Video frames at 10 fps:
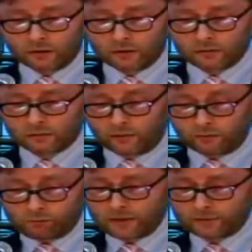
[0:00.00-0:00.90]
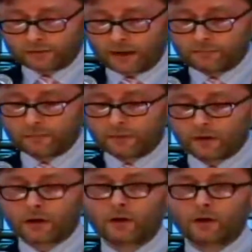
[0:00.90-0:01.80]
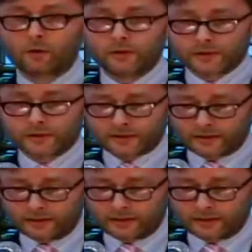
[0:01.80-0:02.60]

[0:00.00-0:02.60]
"We Jesuits take pleasure